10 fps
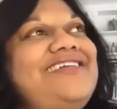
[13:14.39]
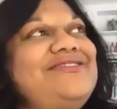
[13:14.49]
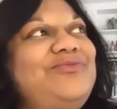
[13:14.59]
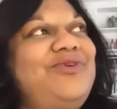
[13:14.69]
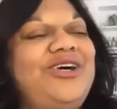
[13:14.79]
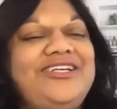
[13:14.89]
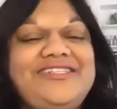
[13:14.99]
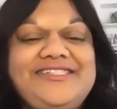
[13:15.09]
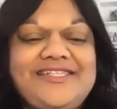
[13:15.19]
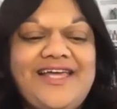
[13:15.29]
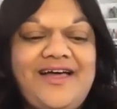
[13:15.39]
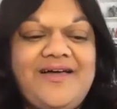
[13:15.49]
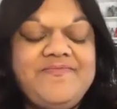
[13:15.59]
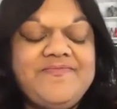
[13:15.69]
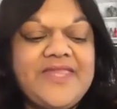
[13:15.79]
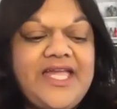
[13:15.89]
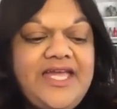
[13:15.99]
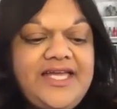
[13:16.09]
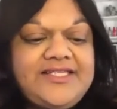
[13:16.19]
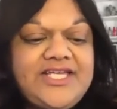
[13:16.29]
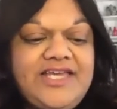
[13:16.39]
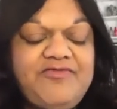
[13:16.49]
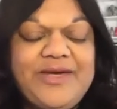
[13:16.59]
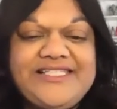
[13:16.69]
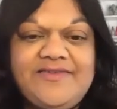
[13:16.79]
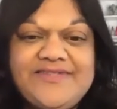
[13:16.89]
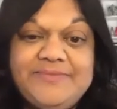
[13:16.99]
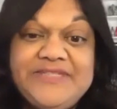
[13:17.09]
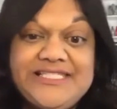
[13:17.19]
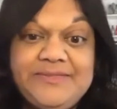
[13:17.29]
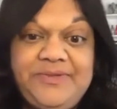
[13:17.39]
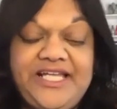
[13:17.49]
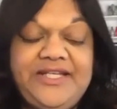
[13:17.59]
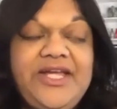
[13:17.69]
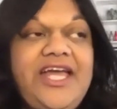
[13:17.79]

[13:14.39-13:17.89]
was um, to give myself some discipline.